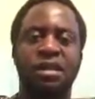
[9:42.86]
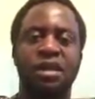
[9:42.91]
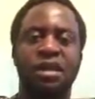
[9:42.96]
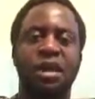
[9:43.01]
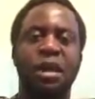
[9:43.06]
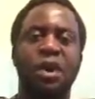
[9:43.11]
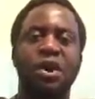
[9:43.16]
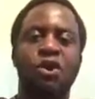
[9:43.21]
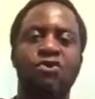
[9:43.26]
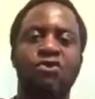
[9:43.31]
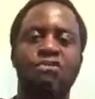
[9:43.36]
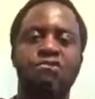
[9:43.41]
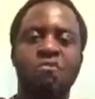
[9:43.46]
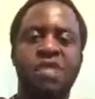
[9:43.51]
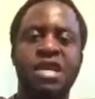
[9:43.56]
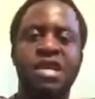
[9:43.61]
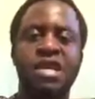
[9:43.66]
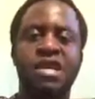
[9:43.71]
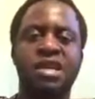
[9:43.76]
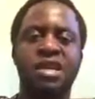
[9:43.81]
of
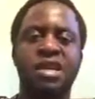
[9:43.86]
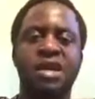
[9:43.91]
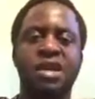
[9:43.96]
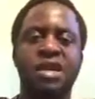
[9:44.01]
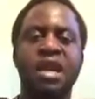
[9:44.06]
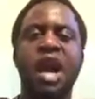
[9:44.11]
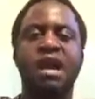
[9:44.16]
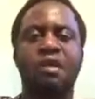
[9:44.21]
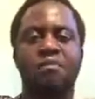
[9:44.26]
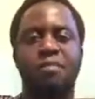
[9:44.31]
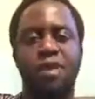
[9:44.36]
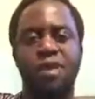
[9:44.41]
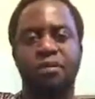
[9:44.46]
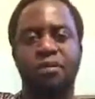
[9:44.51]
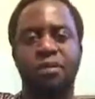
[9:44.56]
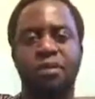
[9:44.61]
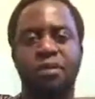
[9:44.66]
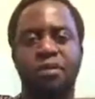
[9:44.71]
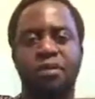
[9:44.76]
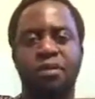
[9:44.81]
many young
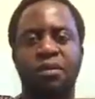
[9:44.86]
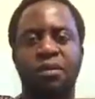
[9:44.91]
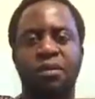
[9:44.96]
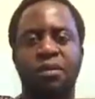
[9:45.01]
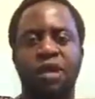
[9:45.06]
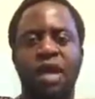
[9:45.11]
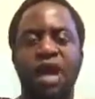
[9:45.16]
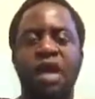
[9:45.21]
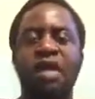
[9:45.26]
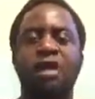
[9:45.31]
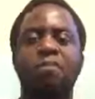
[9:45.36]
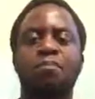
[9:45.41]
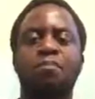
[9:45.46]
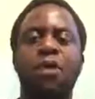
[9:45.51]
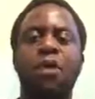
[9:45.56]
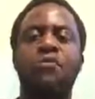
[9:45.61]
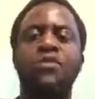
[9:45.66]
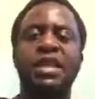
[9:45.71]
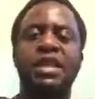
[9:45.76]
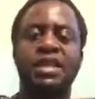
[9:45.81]
people. And
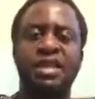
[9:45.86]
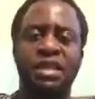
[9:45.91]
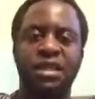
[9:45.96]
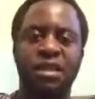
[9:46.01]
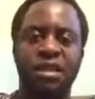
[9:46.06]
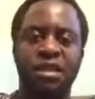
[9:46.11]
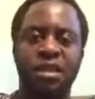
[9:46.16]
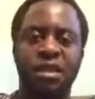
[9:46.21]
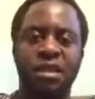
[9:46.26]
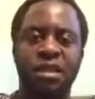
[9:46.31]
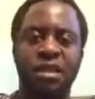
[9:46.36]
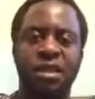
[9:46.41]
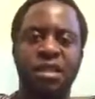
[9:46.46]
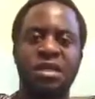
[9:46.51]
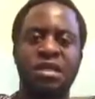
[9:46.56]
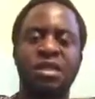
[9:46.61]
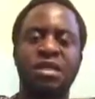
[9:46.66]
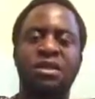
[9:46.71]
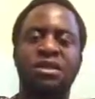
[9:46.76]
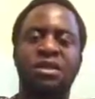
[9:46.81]
poverty
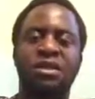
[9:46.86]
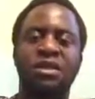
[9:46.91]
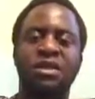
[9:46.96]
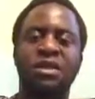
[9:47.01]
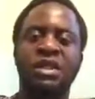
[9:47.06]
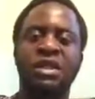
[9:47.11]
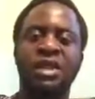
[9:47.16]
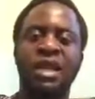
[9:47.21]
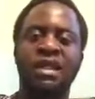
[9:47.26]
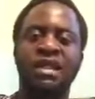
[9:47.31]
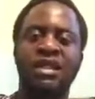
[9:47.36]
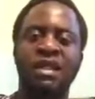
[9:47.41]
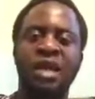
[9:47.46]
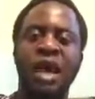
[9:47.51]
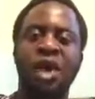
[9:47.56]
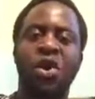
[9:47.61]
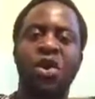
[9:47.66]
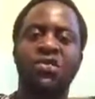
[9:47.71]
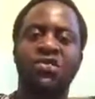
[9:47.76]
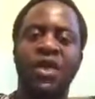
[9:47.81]
is not just
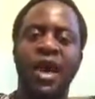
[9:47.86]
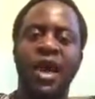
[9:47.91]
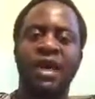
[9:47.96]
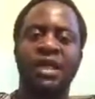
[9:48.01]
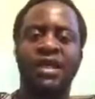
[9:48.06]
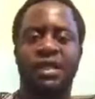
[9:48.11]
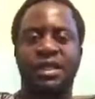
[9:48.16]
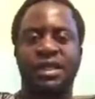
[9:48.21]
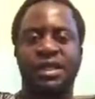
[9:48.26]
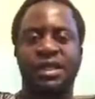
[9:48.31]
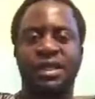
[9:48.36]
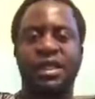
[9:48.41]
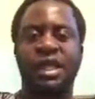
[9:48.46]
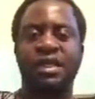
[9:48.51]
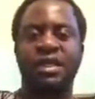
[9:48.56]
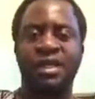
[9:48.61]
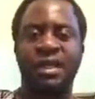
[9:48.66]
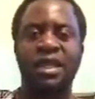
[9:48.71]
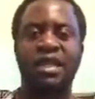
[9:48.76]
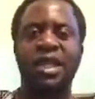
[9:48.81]
lack of access,
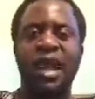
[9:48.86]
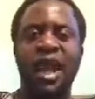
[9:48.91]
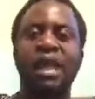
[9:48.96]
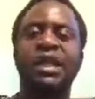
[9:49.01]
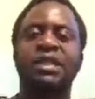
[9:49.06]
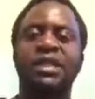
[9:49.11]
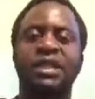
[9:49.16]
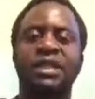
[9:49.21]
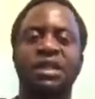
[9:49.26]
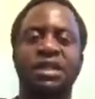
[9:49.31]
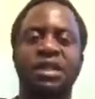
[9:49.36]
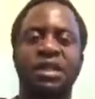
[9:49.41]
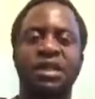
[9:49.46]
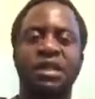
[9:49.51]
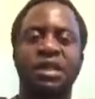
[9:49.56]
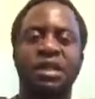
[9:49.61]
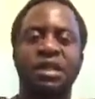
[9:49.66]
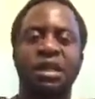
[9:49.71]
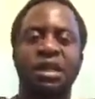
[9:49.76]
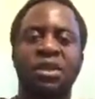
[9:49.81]
sustained access
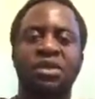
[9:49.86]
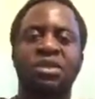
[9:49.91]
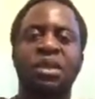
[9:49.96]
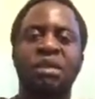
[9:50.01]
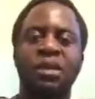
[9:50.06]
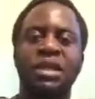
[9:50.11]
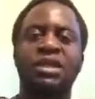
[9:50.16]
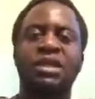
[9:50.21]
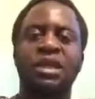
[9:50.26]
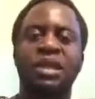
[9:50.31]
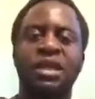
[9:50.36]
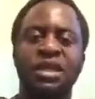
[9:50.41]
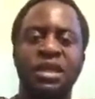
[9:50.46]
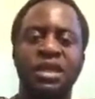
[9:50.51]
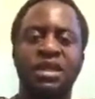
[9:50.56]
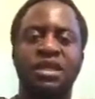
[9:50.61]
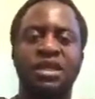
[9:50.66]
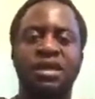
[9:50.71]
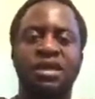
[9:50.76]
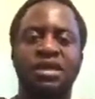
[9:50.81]
to the basic
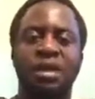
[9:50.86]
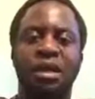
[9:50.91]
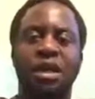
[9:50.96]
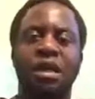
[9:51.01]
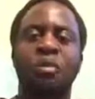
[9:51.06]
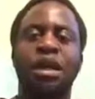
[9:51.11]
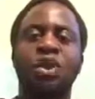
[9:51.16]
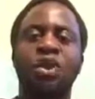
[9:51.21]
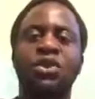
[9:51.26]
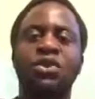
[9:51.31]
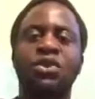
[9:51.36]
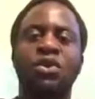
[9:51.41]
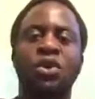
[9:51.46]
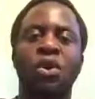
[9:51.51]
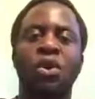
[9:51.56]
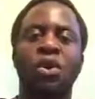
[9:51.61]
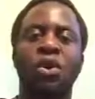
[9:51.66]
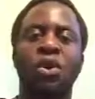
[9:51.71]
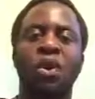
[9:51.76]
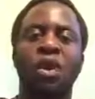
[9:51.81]
needs, but
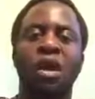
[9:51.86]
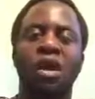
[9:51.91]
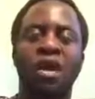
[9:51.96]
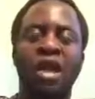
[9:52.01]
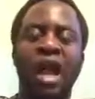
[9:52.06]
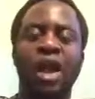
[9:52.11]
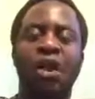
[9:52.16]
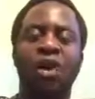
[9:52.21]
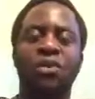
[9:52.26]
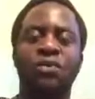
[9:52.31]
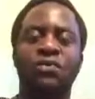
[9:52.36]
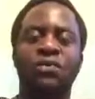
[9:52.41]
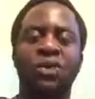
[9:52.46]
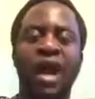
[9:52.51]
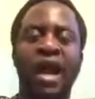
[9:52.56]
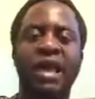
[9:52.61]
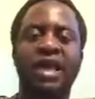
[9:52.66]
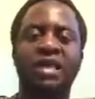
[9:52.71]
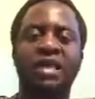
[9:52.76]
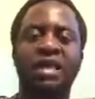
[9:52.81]
also lack of
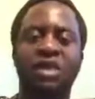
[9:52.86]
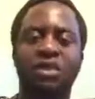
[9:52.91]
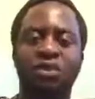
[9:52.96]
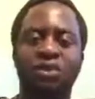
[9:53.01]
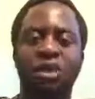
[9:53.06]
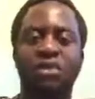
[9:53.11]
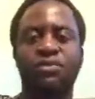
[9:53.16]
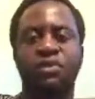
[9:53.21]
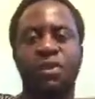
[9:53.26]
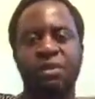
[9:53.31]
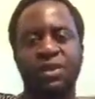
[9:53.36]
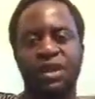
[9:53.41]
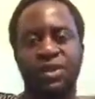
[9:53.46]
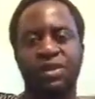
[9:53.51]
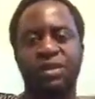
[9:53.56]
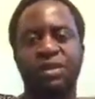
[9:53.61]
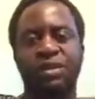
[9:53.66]
access to information.